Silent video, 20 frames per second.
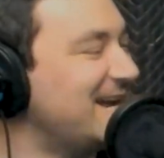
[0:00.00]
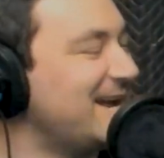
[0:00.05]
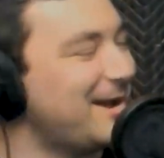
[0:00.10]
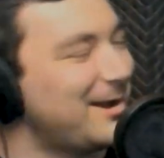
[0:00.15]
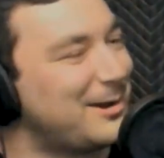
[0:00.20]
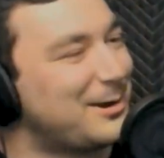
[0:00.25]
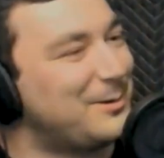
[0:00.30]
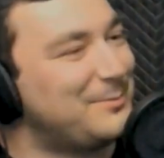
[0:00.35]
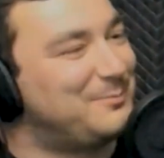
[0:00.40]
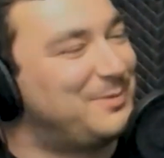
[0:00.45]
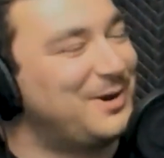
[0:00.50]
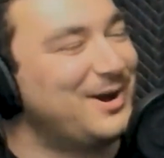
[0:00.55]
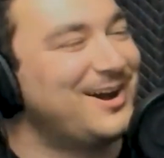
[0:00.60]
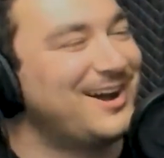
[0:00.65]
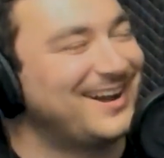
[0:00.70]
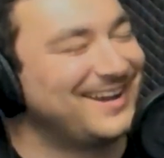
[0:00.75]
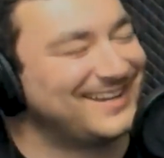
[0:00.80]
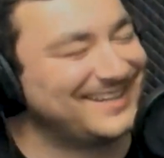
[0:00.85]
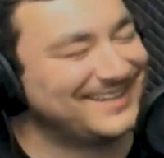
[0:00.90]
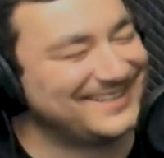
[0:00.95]
uh,
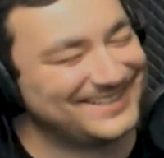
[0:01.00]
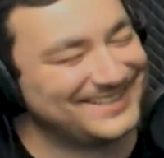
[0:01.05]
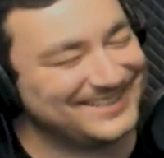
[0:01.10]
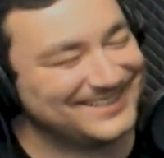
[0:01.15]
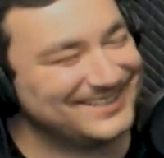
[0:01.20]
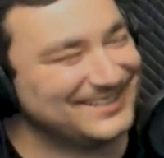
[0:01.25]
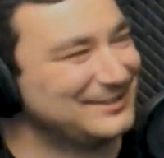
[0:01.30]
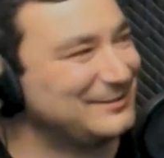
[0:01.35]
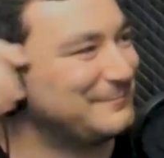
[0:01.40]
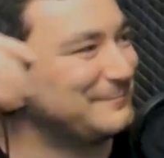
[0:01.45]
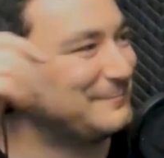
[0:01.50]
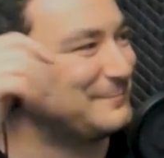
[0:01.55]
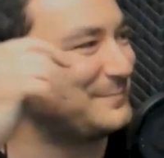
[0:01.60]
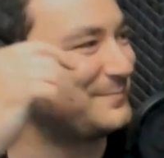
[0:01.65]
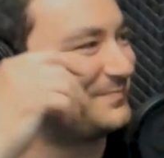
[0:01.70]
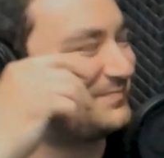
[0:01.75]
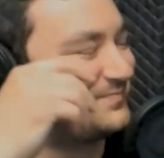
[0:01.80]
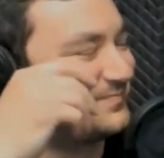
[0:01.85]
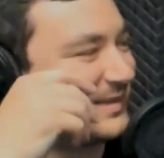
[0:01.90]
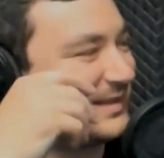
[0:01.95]
nothing else to do.
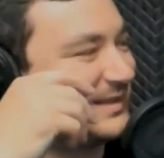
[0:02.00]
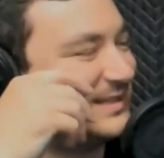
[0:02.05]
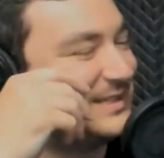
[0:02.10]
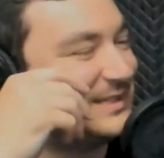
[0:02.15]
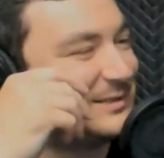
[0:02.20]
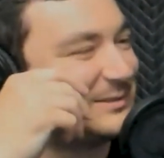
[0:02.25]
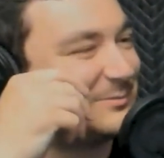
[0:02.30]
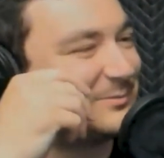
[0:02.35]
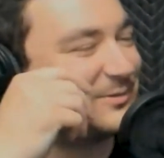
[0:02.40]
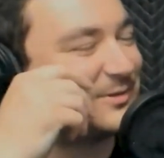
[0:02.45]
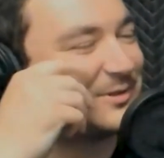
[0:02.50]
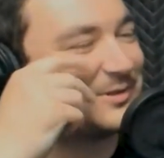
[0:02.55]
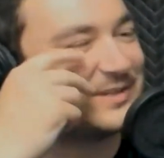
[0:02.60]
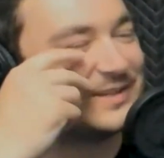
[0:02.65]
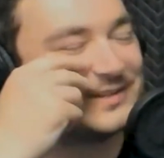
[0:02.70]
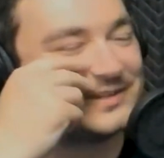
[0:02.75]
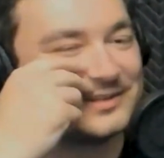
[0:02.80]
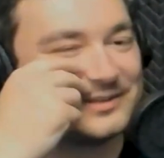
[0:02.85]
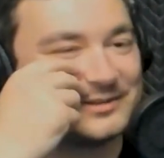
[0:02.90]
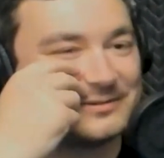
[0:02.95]
But
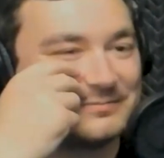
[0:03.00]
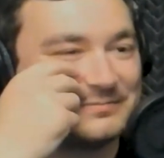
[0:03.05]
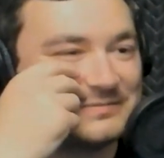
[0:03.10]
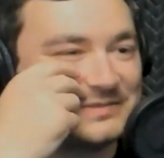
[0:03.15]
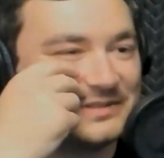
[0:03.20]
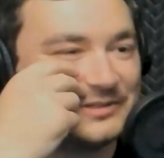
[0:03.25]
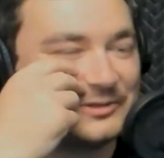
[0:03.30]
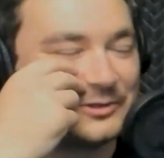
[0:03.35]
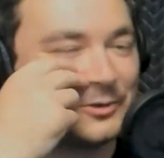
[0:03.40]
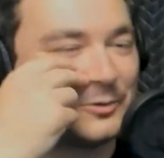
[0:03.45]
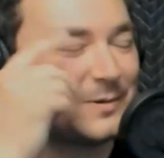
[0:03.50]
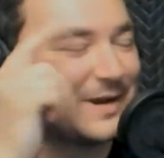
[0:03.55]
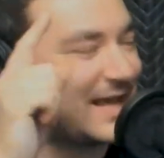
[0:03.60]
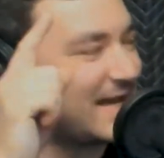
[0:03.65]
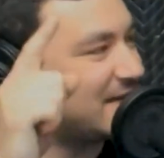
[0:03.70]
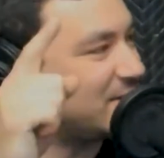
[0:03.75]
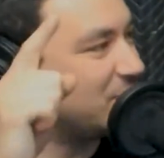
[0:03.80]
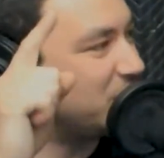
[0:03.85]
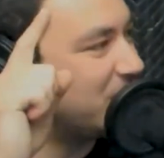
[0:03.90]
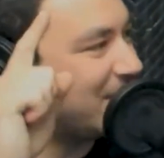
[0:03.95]
uh, you know what?
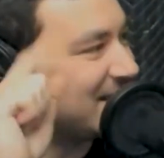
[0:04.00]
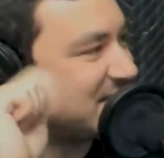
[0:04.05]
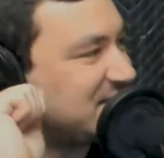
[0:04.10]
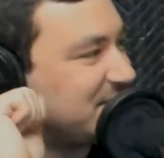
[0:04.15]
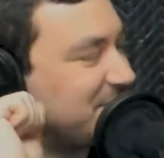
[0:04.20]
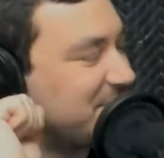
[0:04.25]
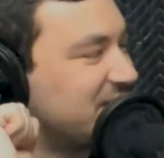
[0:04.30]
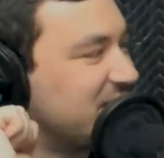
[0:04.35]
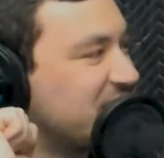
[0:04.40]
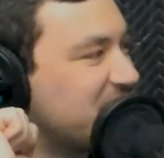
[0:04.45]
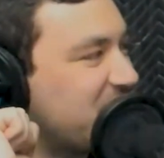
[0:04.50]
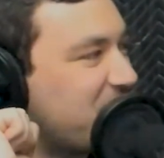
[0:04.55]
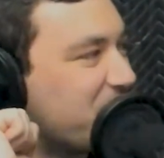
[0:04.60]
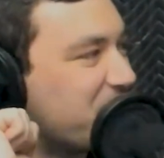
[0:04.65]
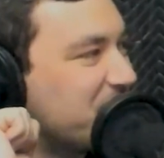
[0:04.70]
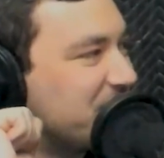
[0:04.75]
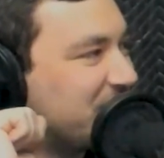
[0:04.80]
Ha who has something to do?